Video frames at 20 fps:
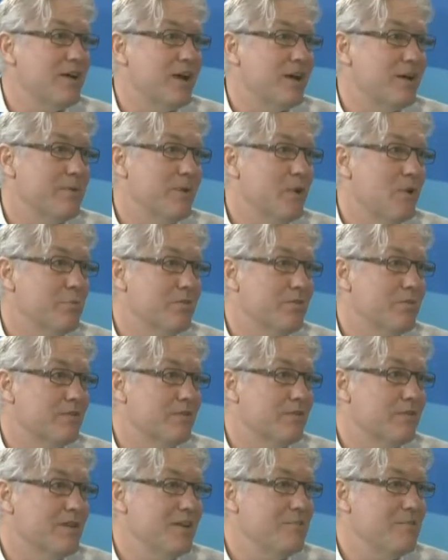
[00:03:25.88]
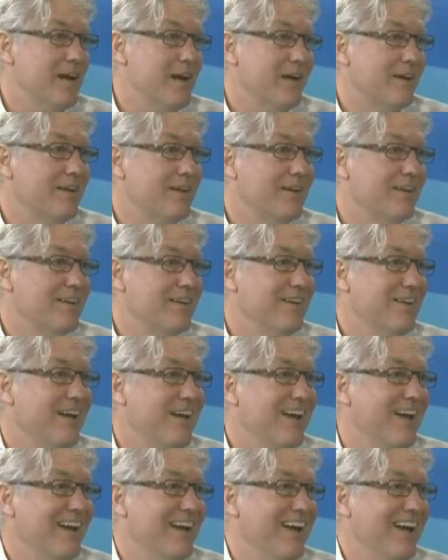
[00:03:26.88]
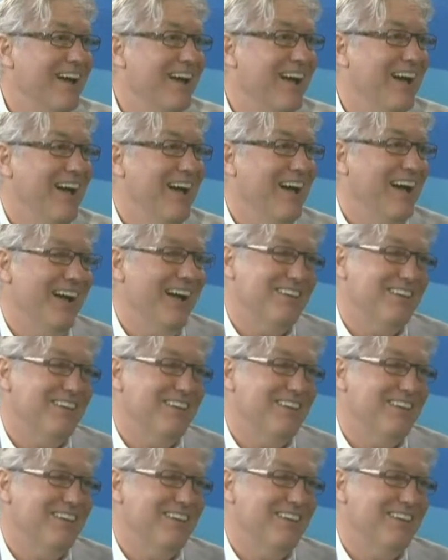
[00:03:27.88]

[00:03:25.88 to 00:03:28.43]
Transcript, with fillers: Then you got to be open to the feedback. Got to look in the mirror.